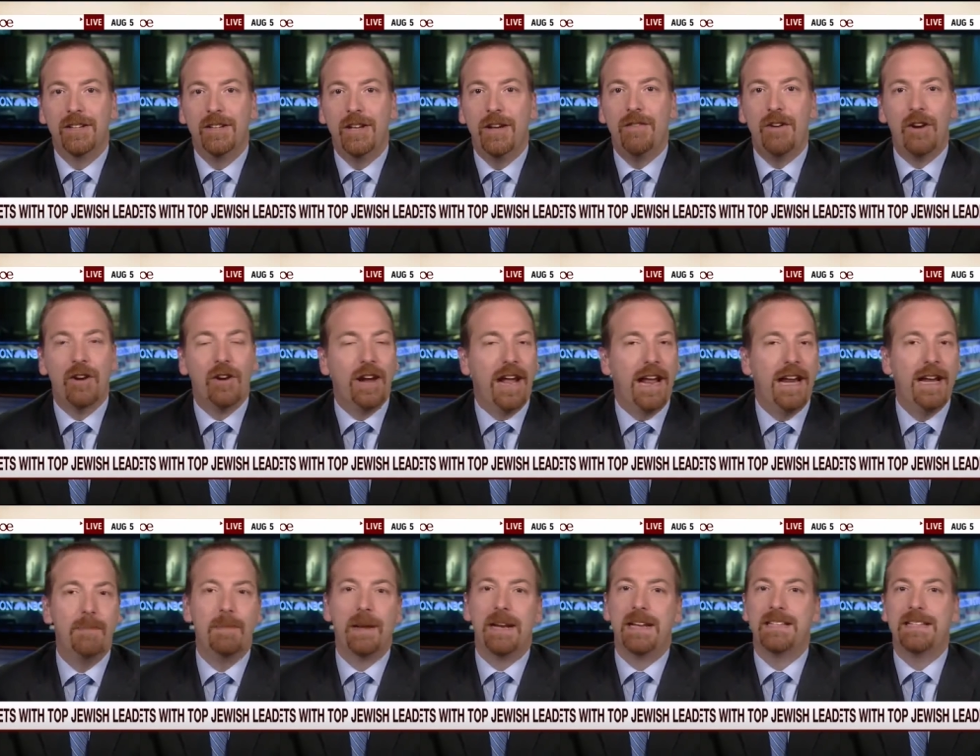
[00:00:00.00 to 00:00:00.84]
You haven't heard
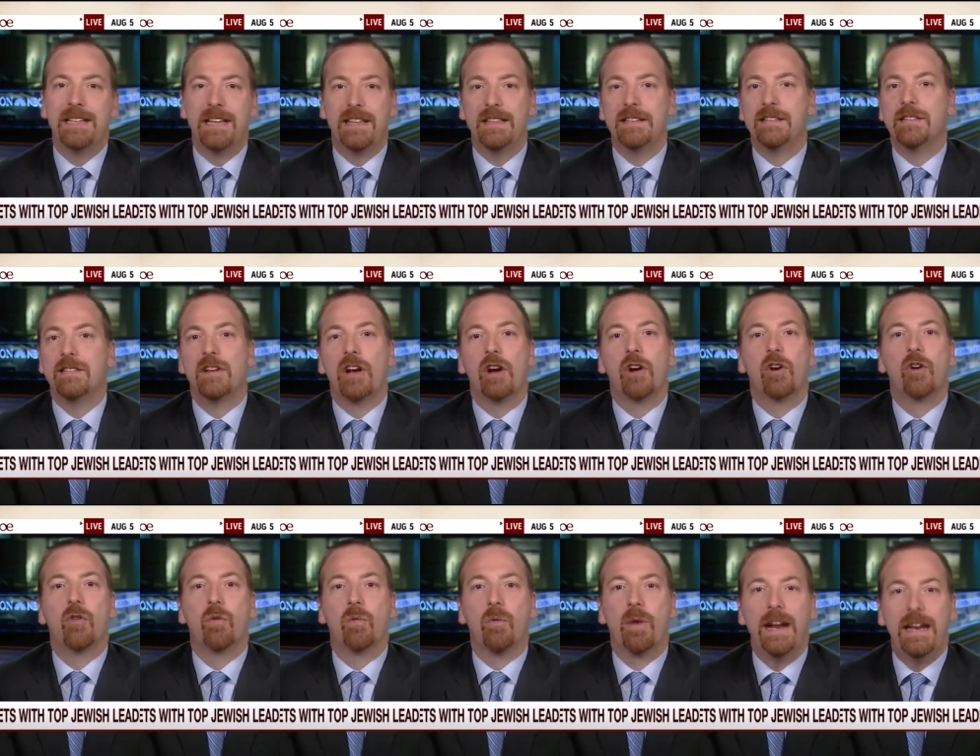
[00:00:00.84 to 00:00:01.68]
anybody say this is a
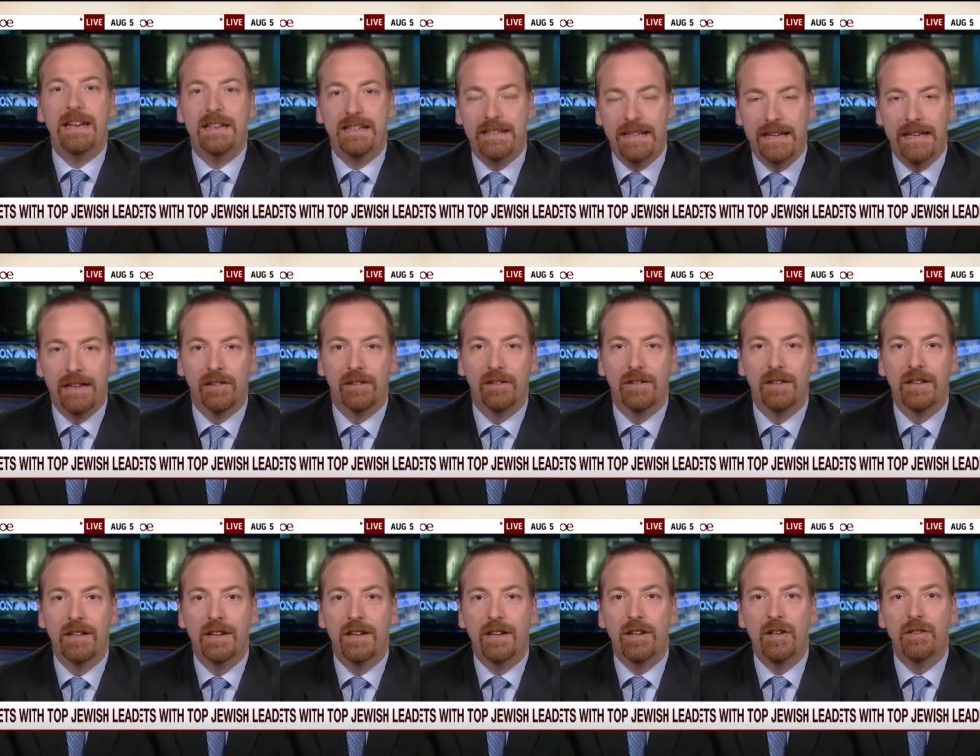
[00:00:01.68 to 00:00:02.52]
great deal.
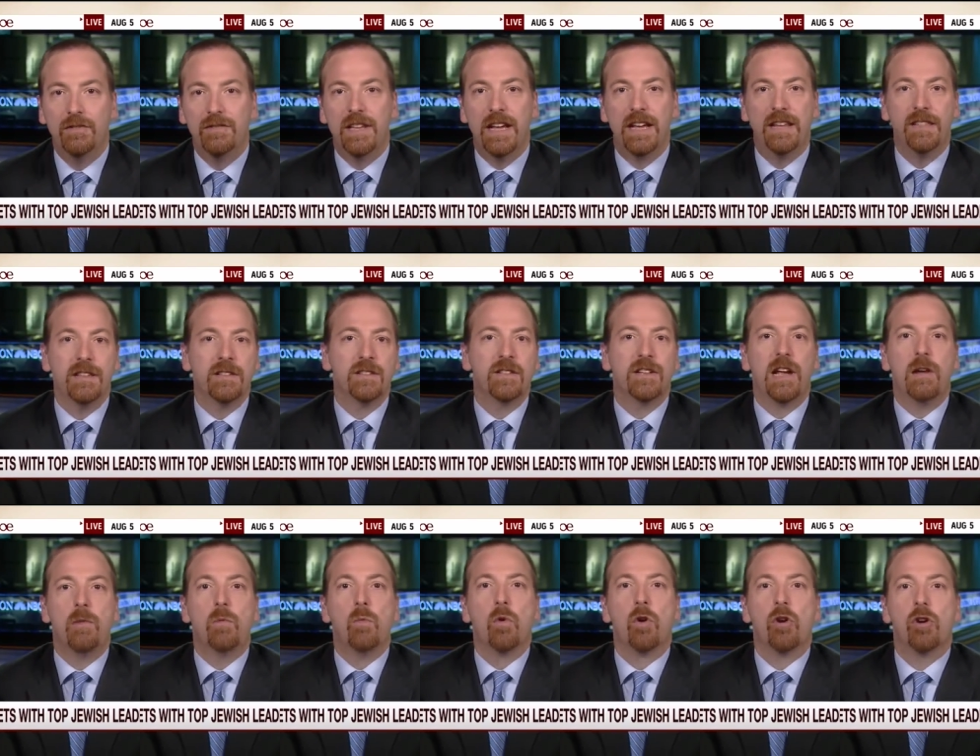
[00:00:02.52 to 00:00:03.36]
You saying this is
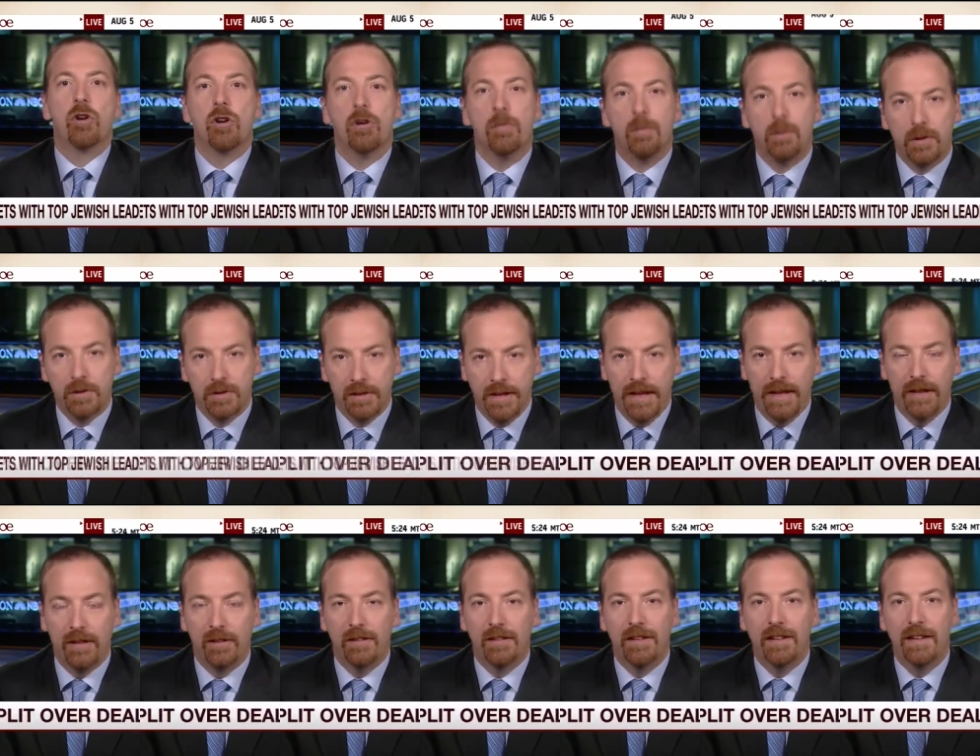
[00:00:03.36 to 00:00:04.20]
a workable
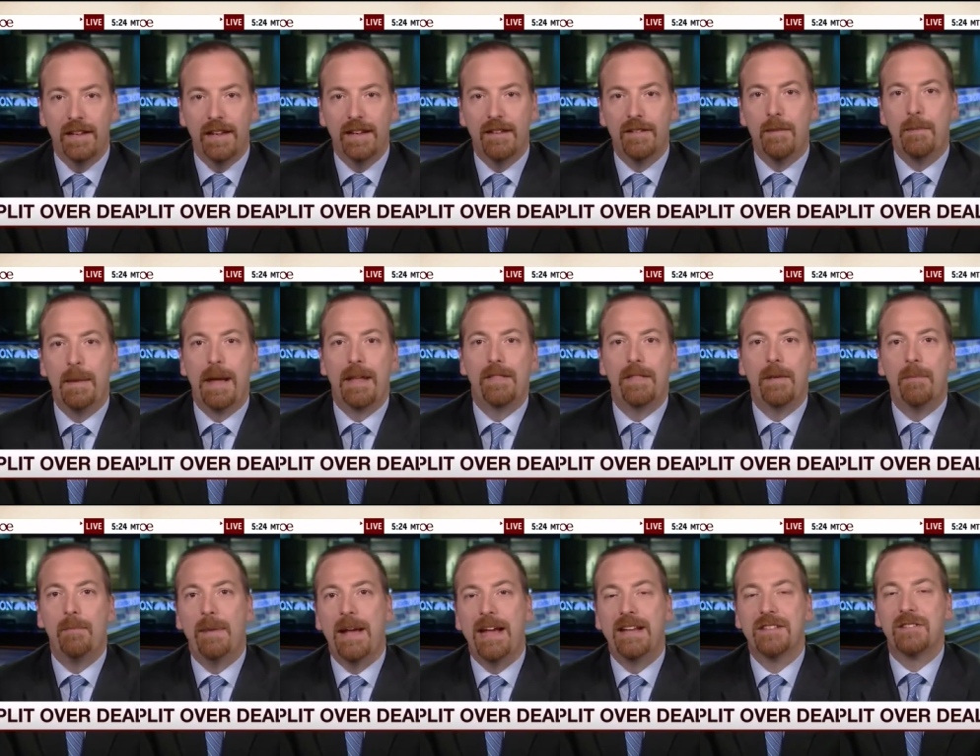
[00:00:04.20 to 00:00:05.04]
deal is about
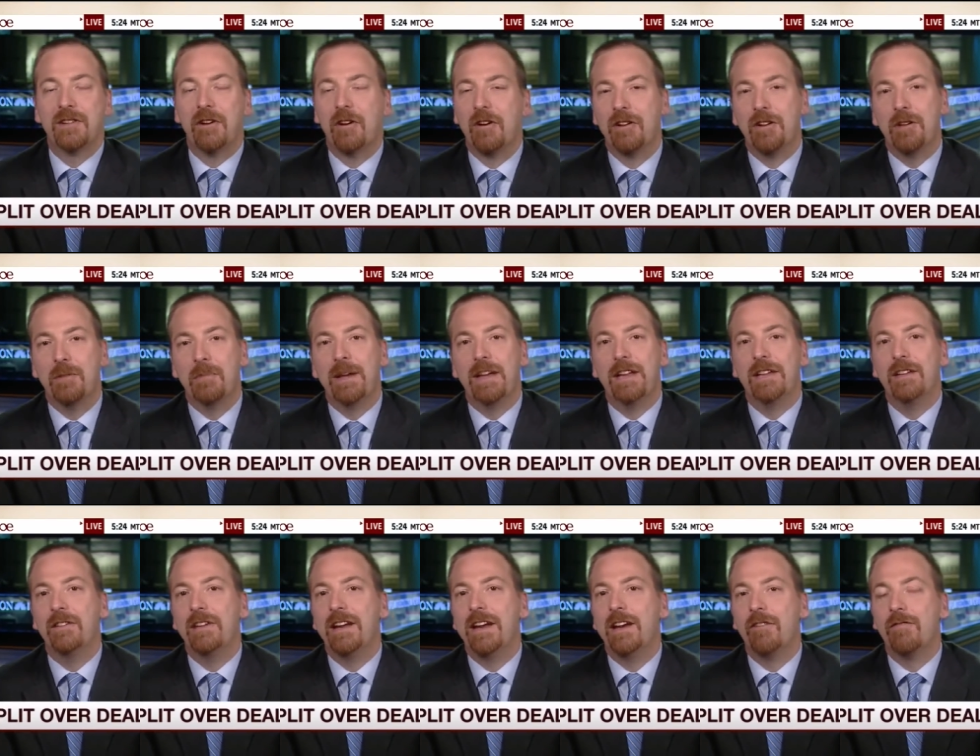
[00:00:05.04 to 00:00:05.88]
the best
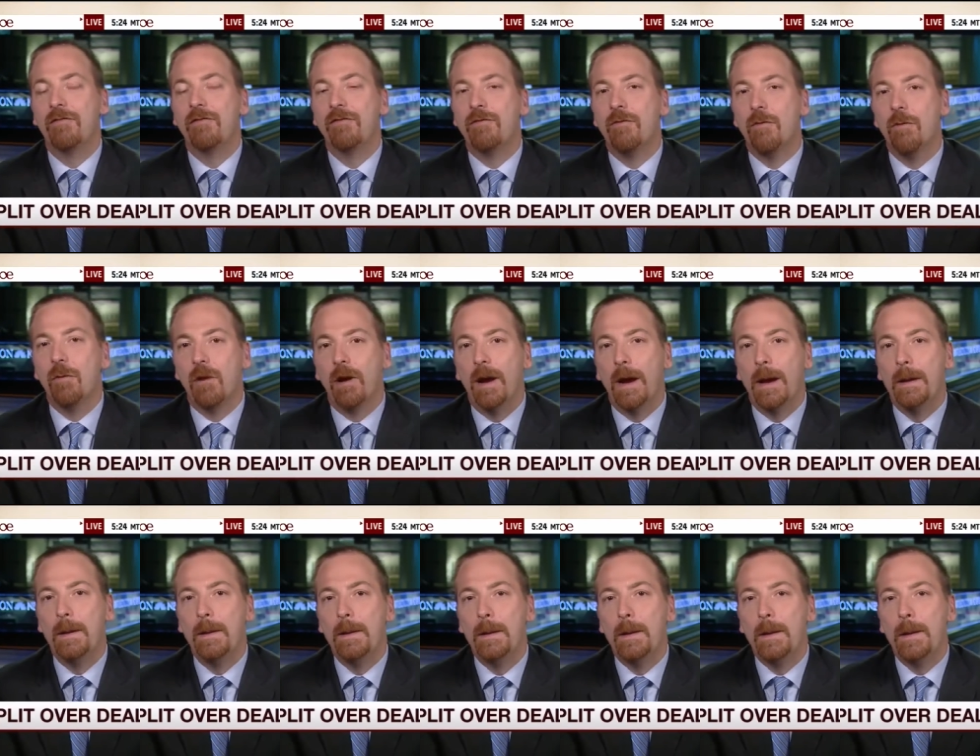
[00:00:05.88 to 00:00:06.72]
argument you hear for
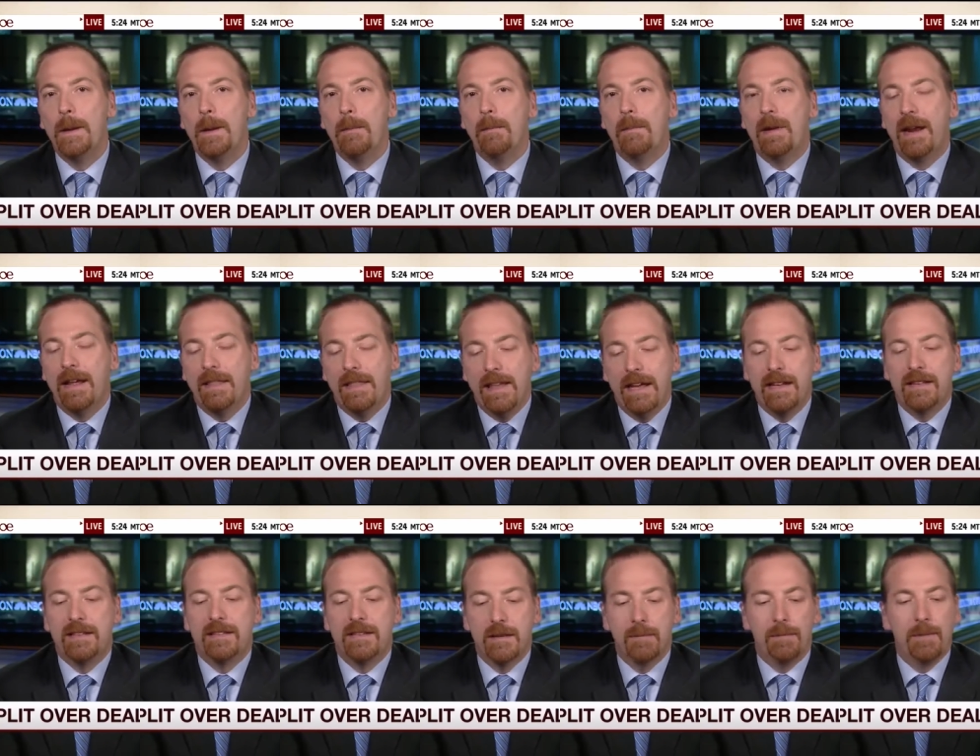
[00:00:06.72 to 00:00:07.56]
it. But I think
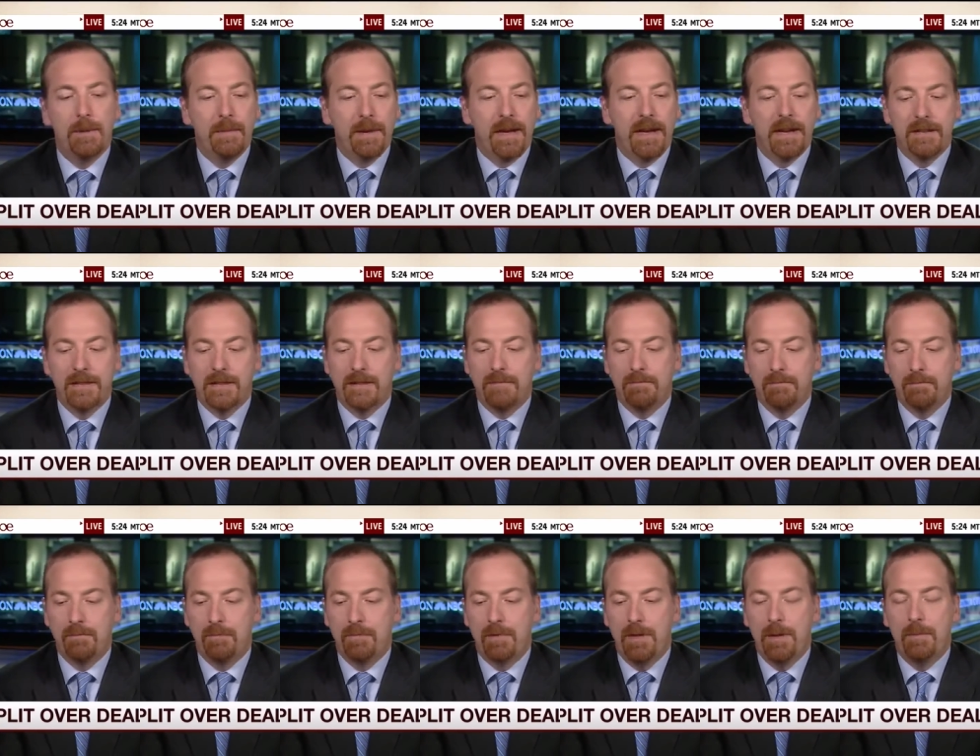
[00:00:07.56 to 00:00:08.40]
it's simply because
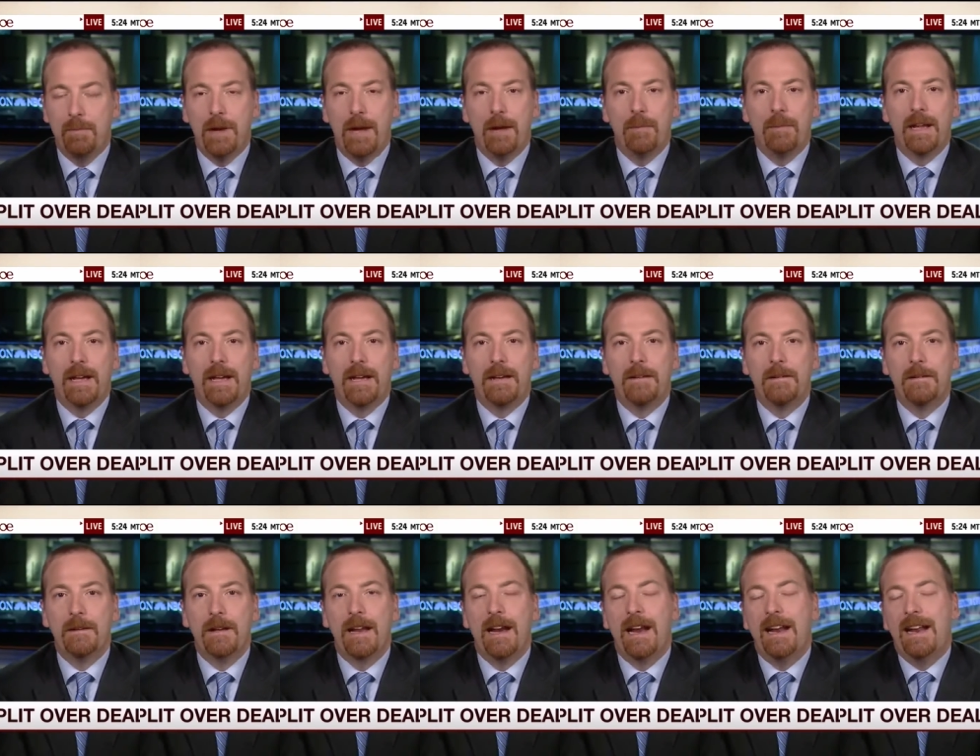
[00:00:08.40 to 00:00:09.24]
the public,
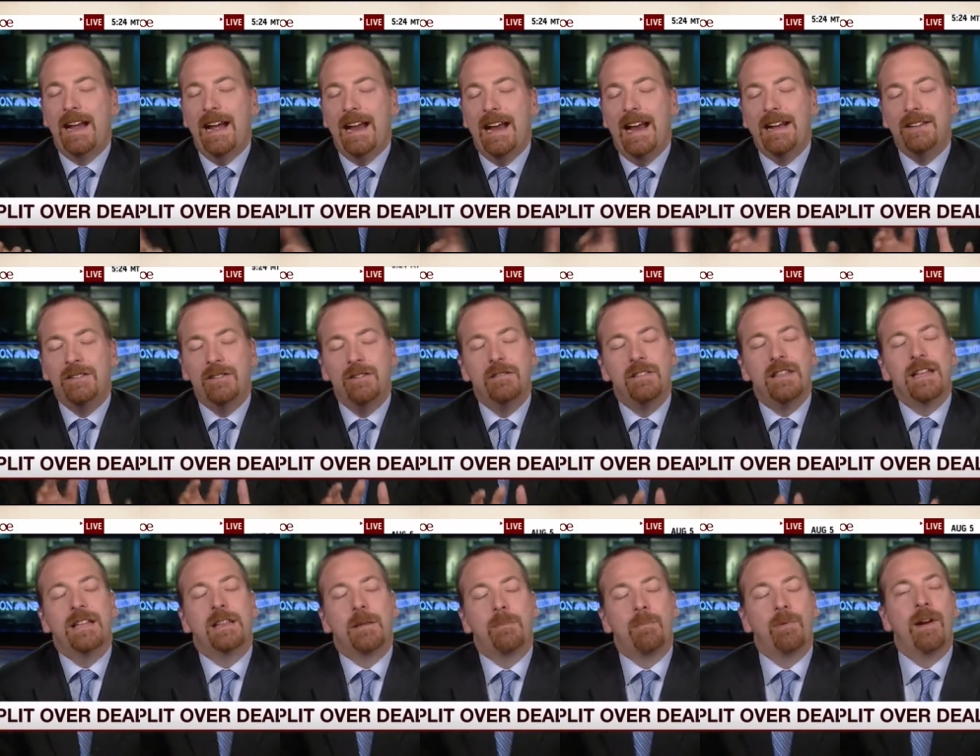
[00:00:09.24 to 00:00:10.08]
and I, and I do
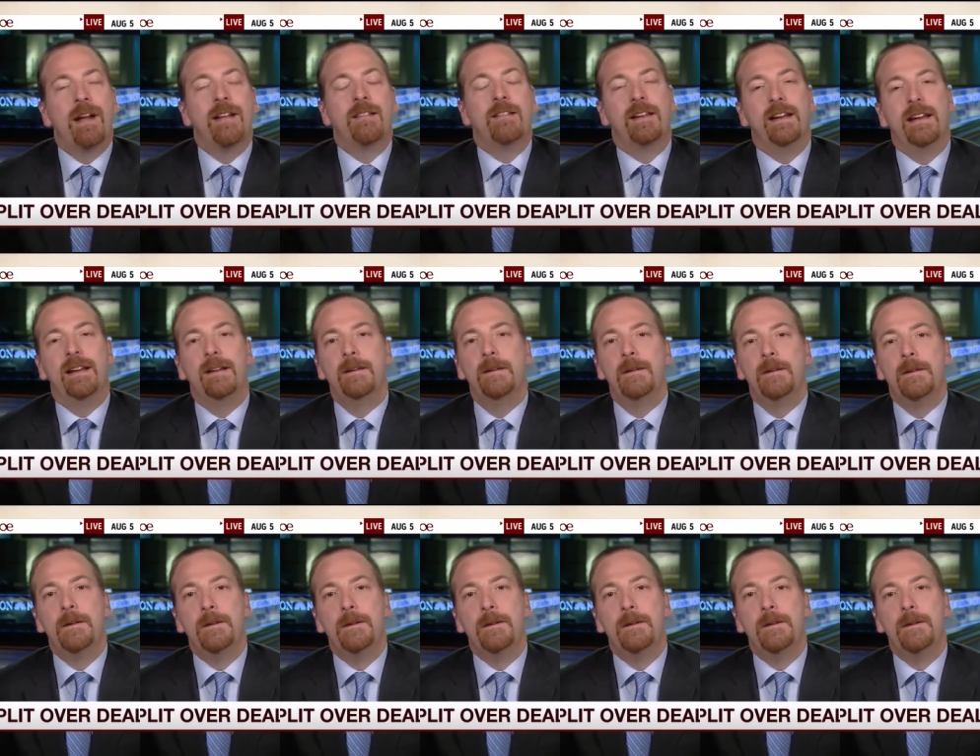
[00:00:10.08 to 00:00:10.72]
think the president